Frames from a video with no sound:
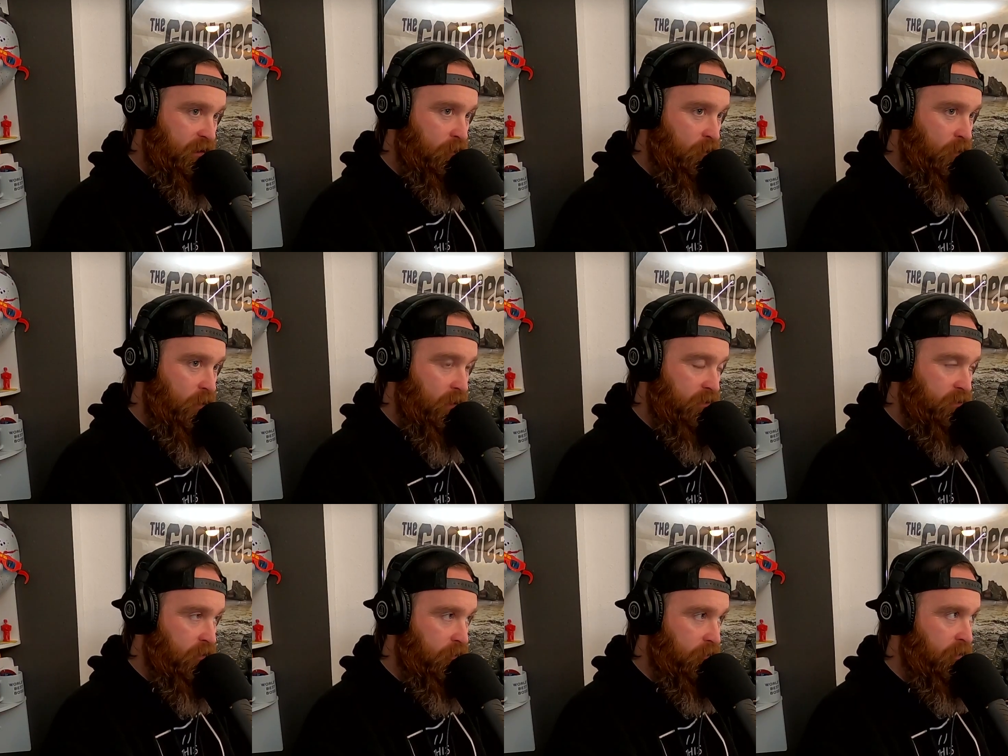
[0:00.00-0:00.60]
I
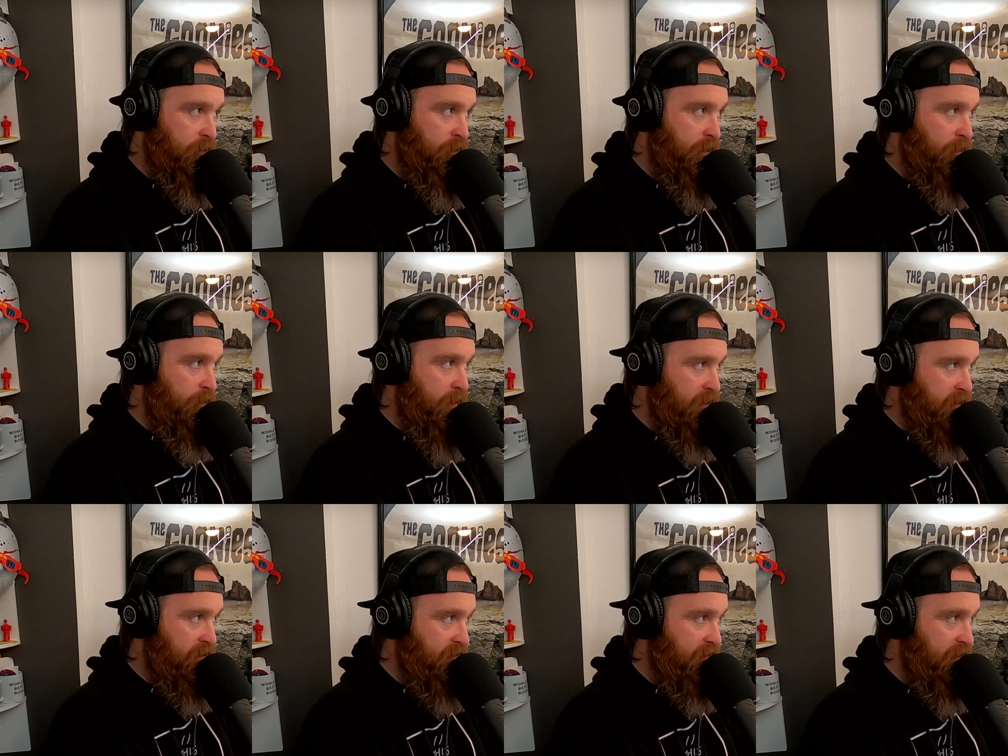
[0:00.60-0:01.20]
walked over to my
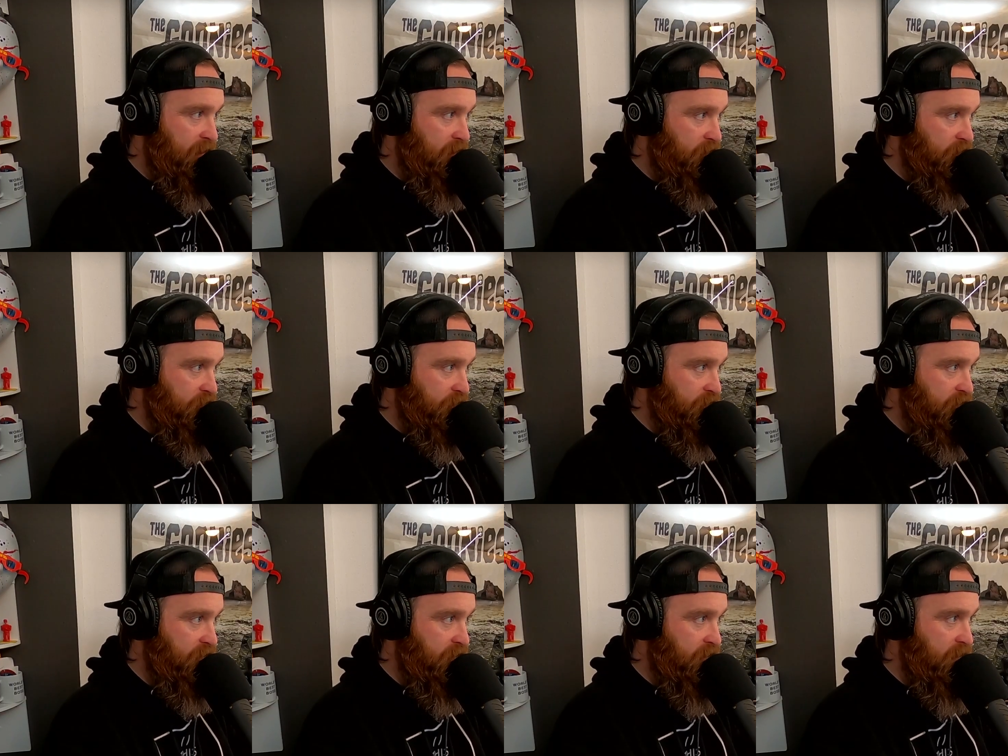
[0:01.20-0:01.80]
buddy's
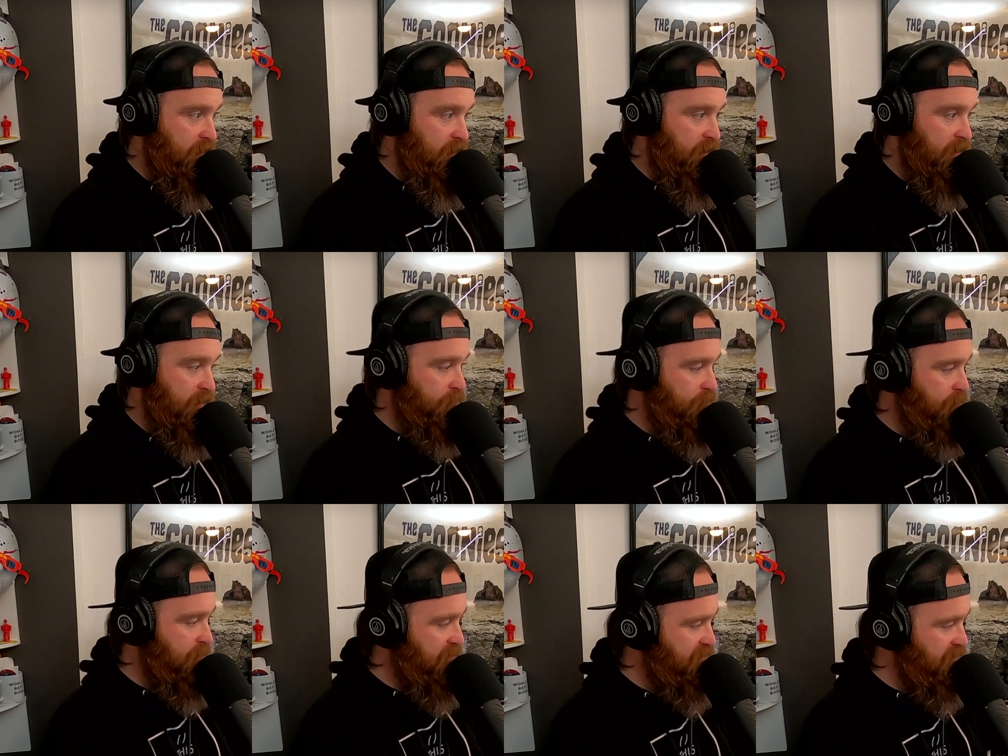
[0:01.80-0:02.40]
house, and
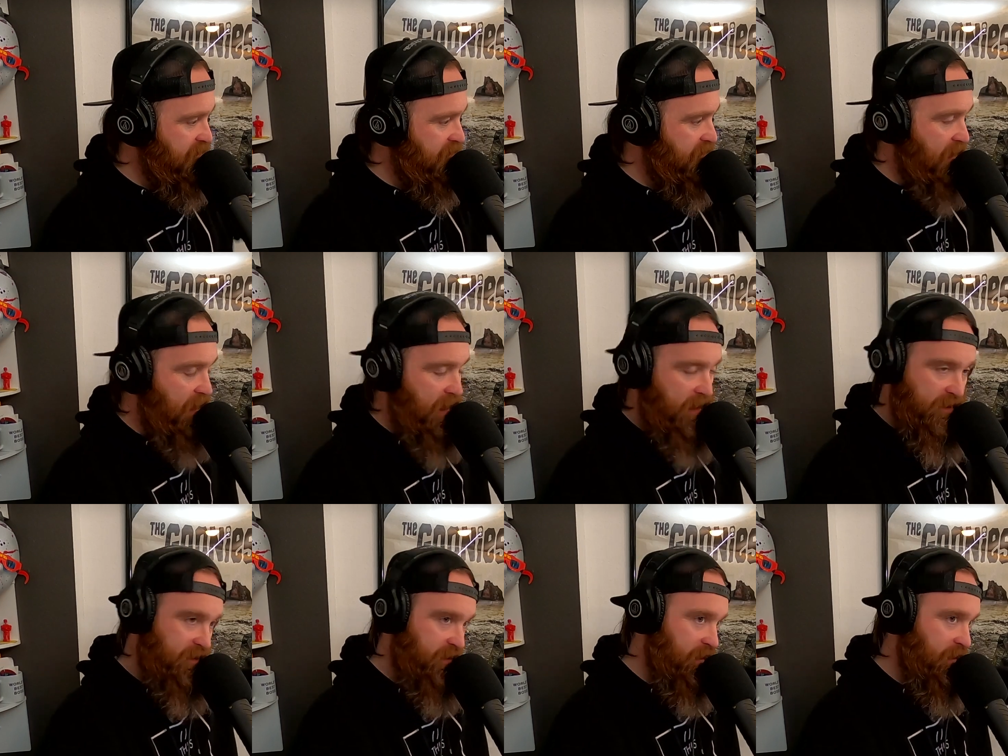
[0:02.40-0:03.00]
a bunch of
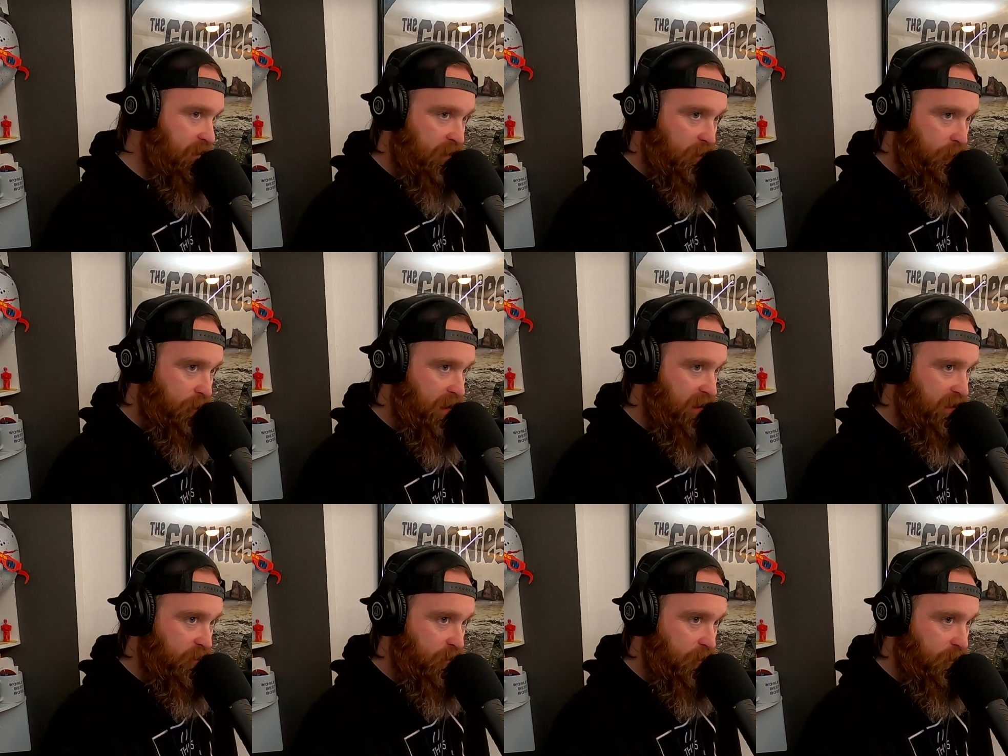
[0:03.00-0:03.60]
guys sitting in the
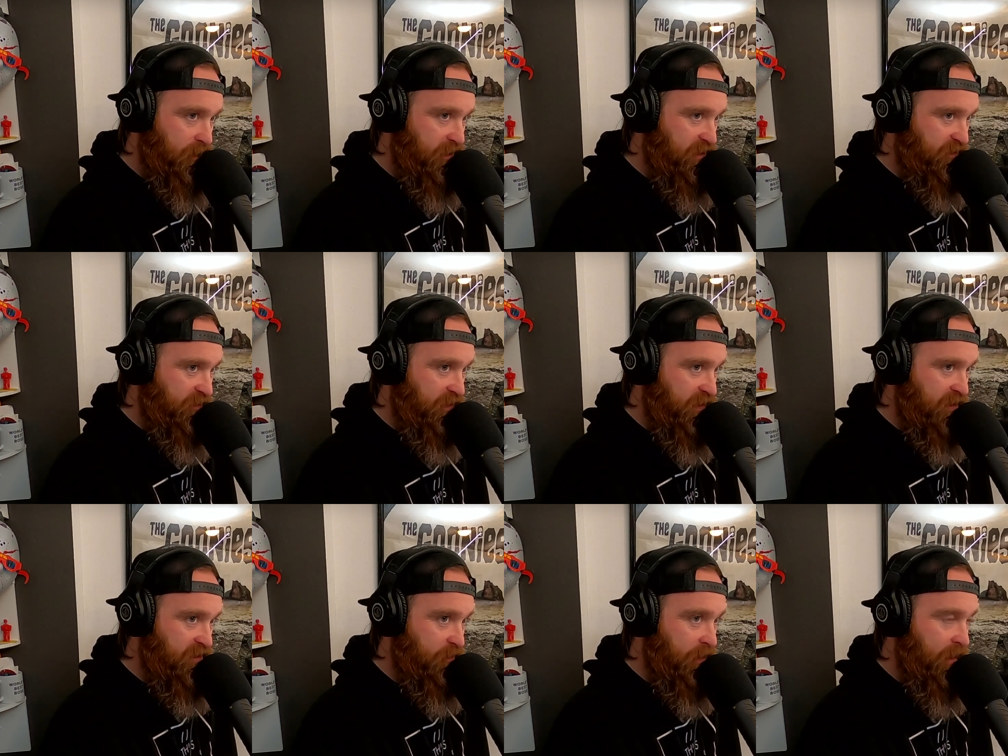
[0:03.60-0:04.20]
basement, a bunch of
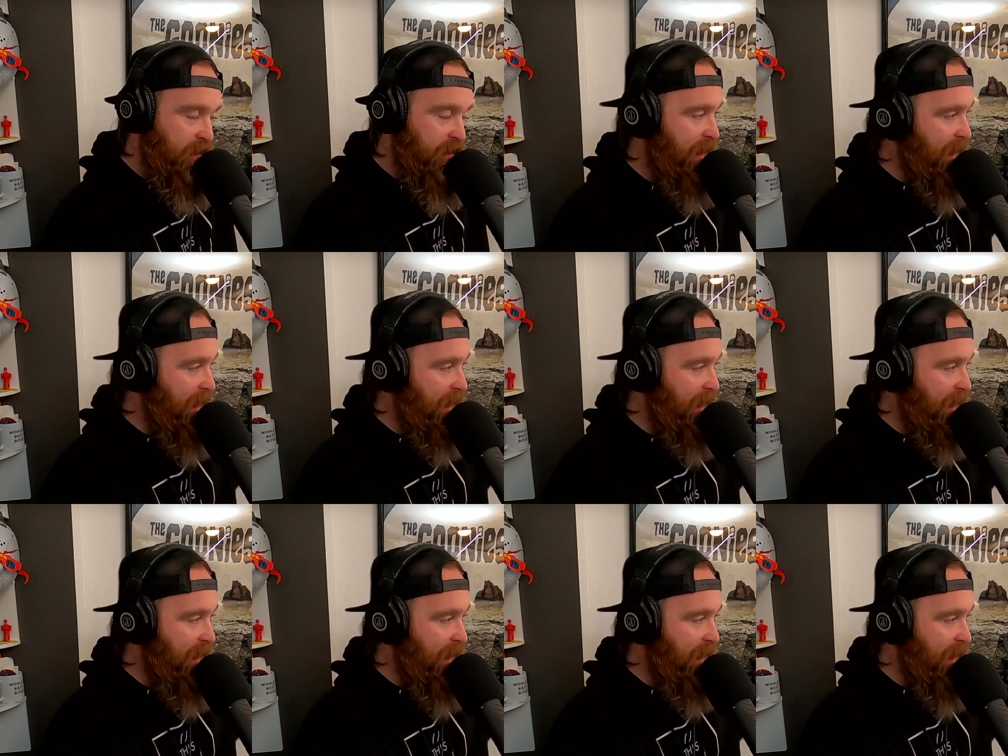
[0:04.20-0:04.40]
friends of mine.